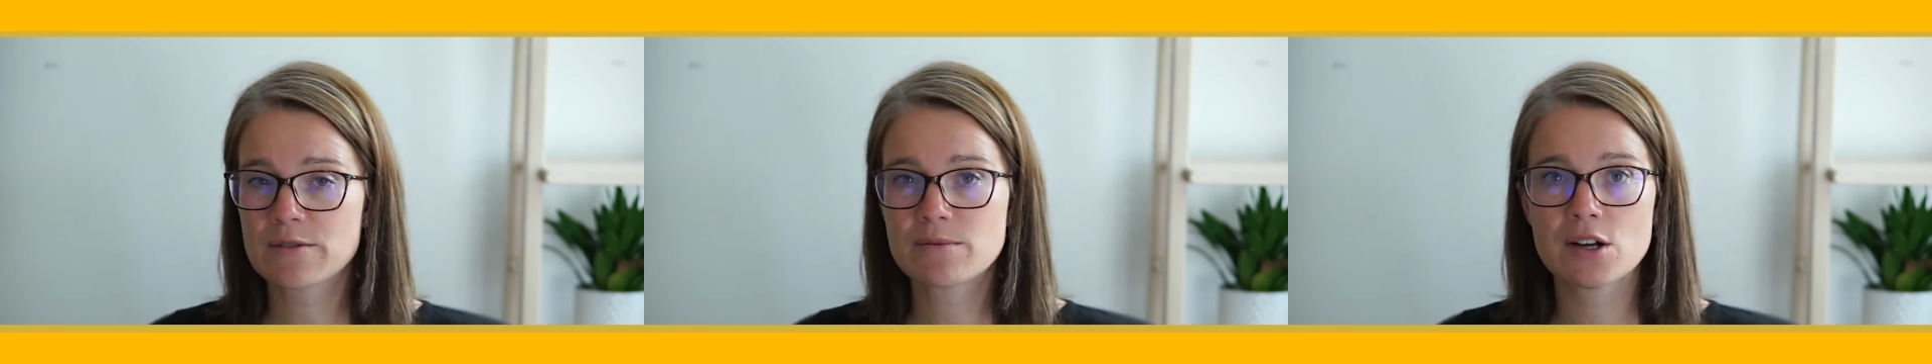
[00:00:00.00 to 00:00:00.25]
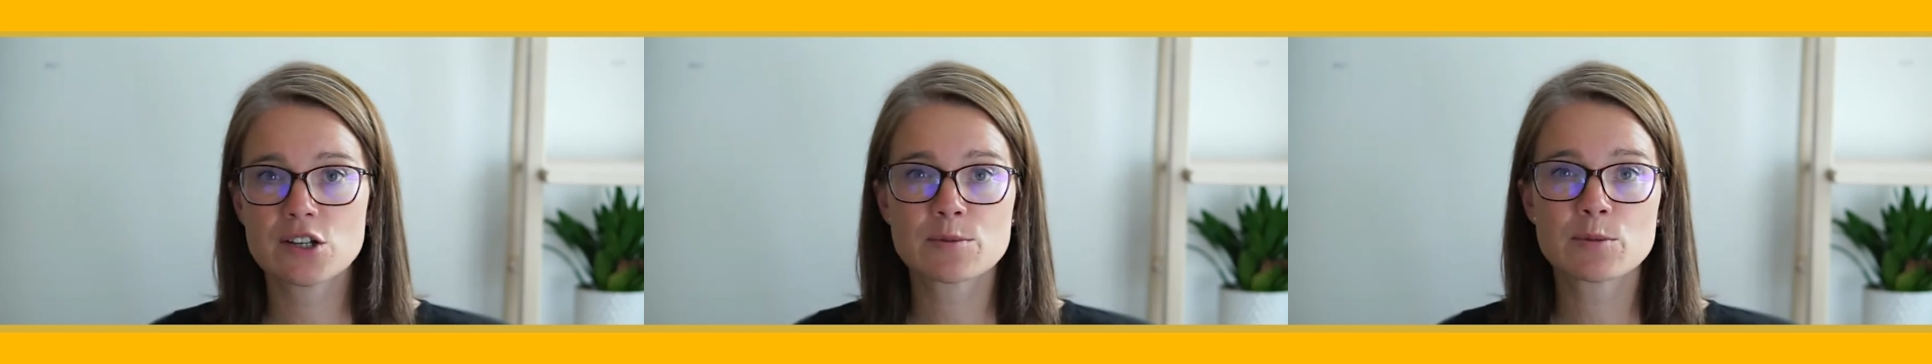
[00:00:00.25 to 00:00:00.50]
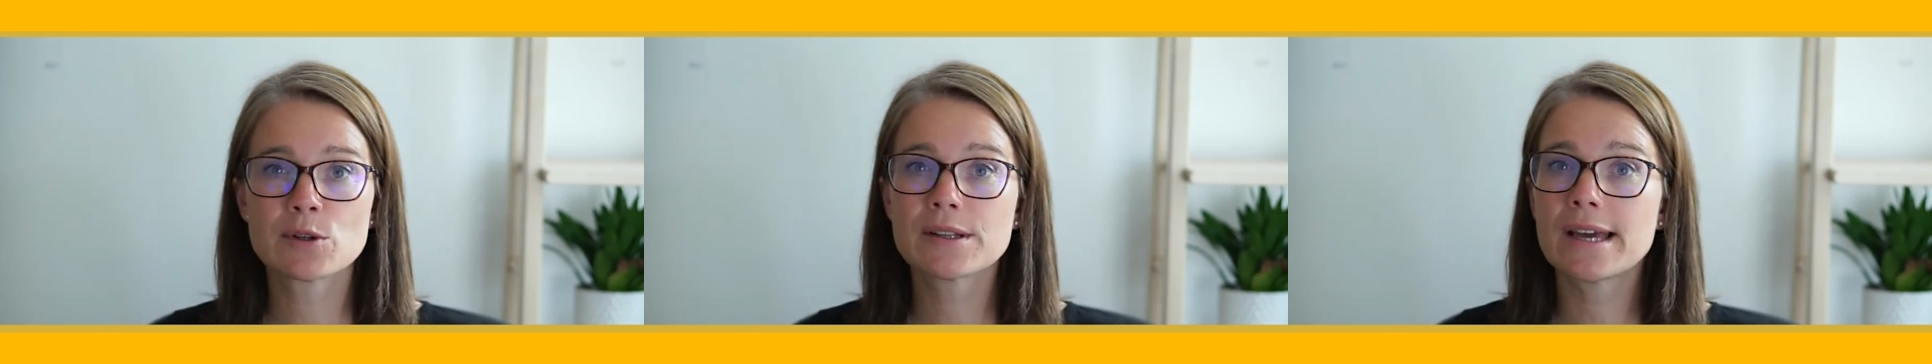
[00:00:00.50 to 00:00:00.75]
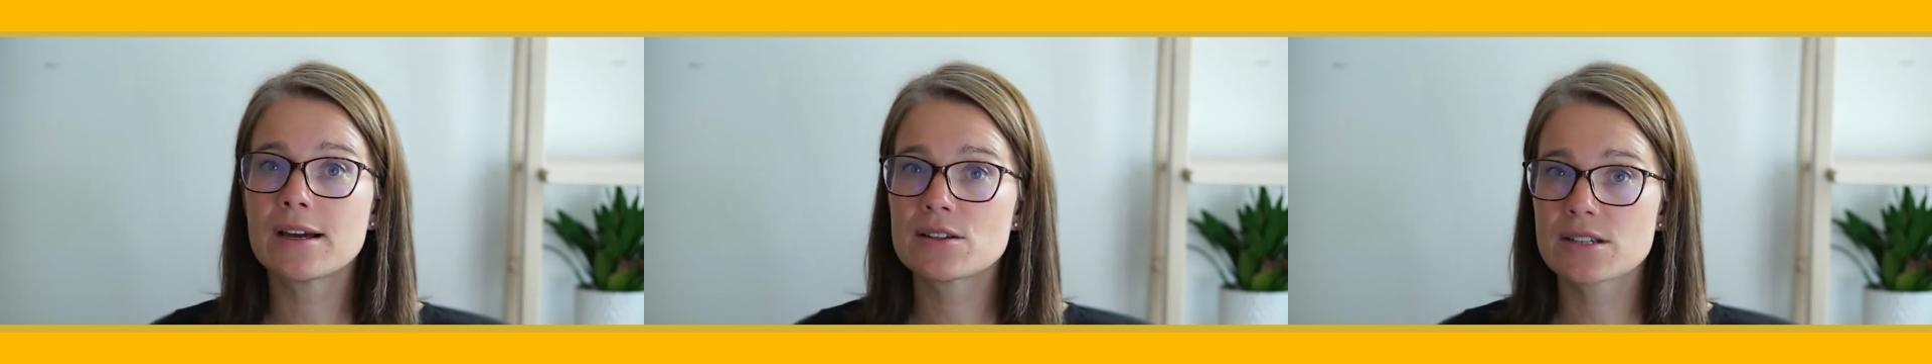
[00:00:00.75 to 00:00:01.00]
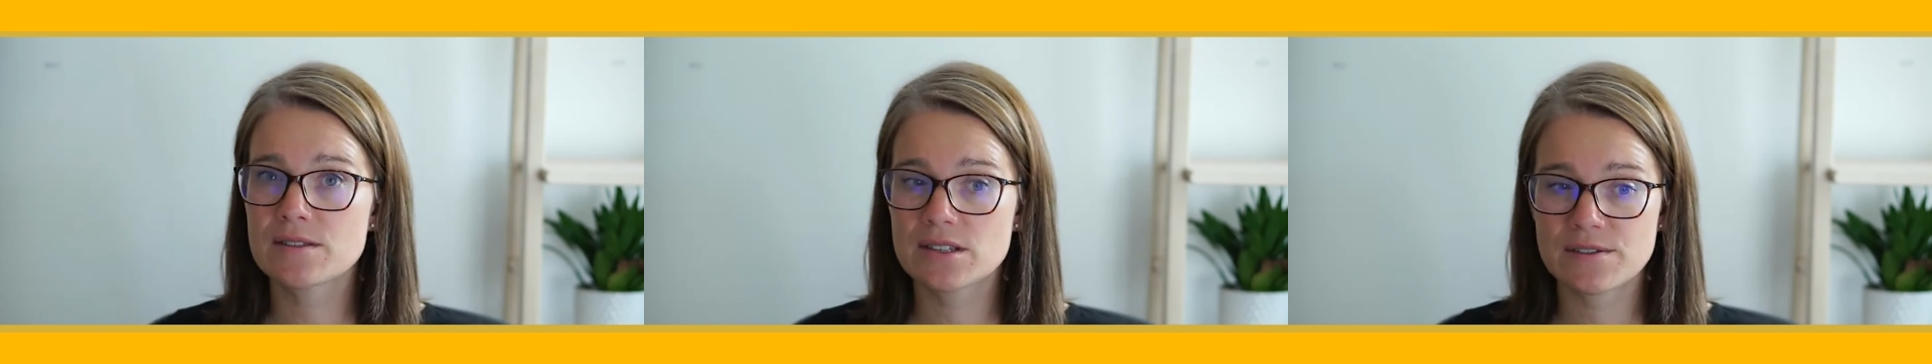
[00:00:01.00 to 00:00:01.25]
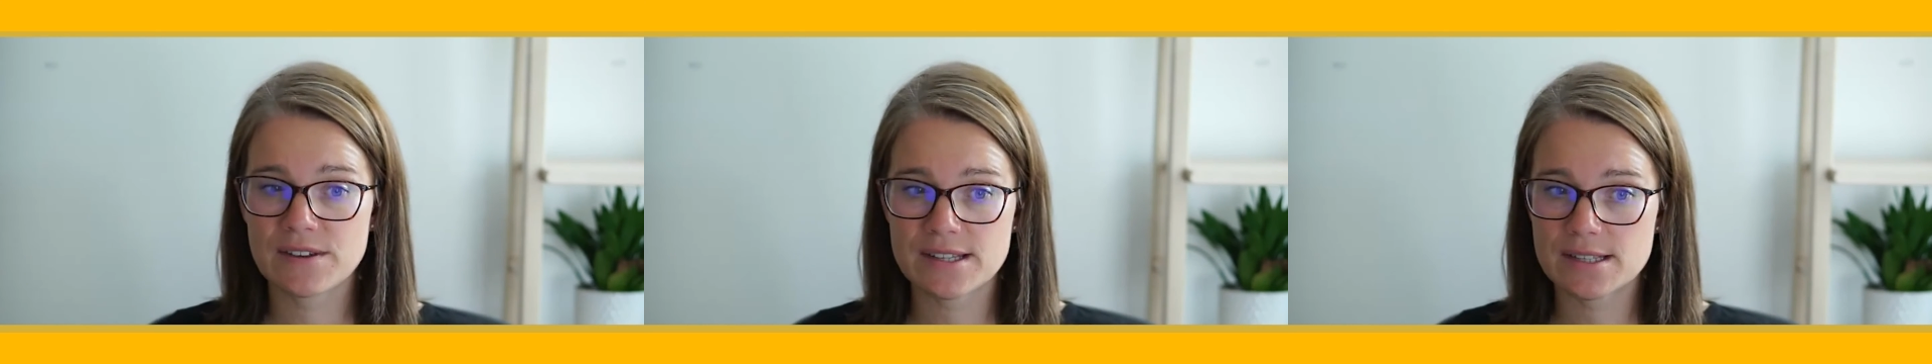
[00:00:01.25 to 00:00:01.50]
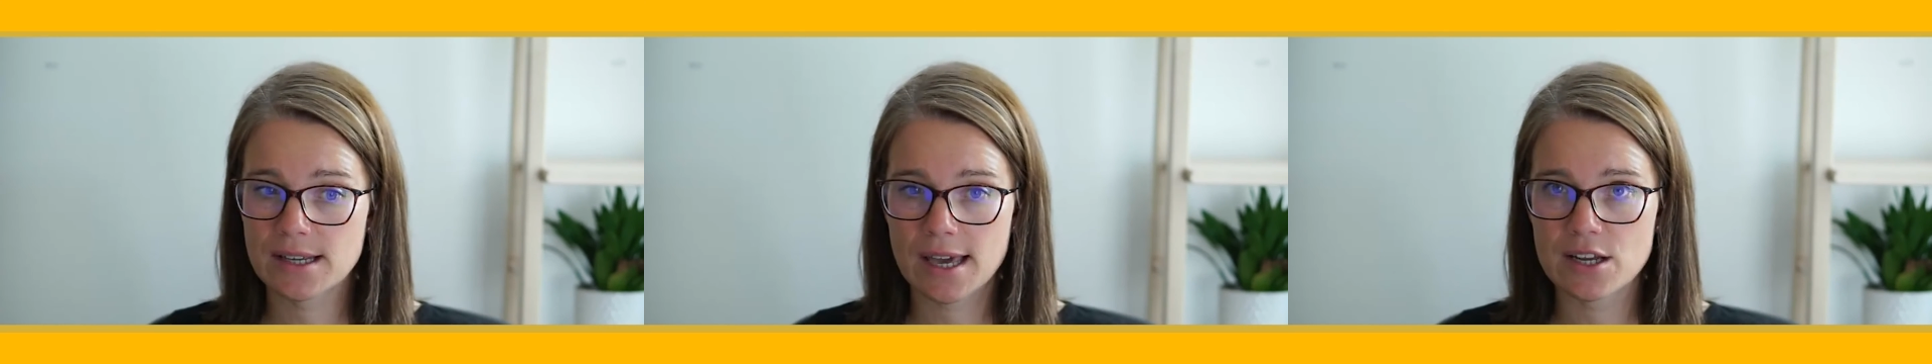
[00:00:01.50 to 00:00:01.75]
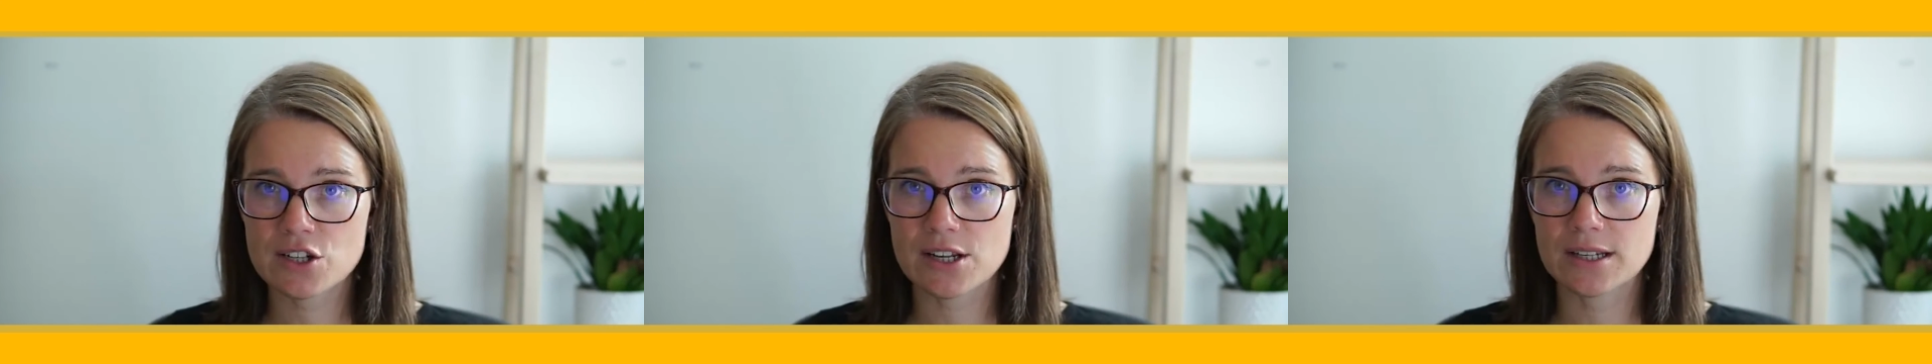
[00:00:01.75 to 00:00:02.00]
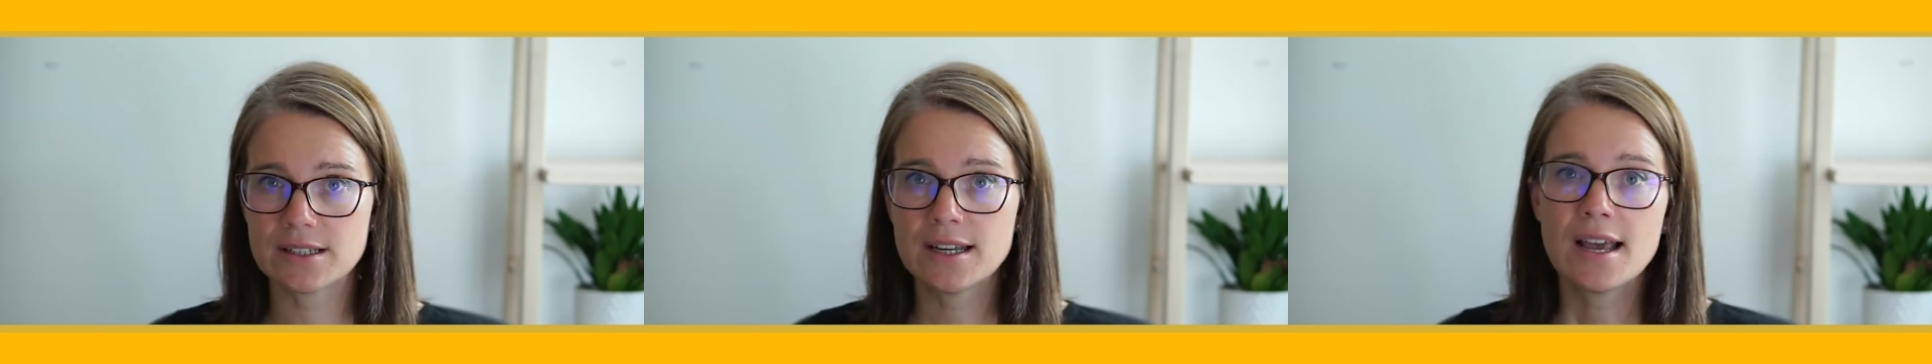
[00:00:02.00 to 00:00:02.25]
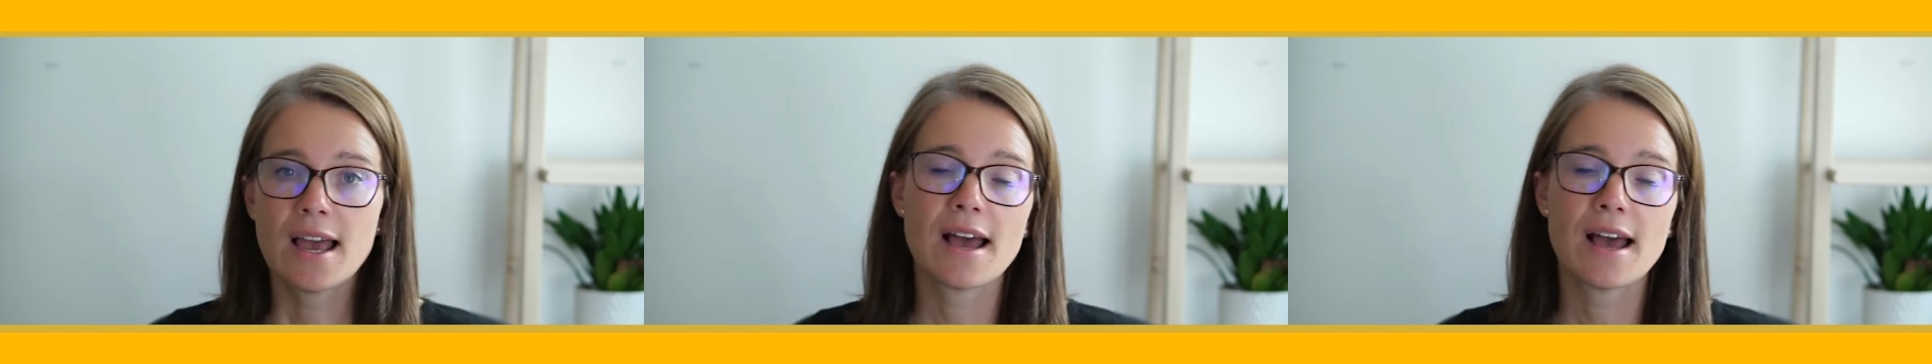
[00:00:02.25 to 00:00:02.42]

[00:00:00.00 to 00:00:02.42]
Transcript: have much more layers of sophistication,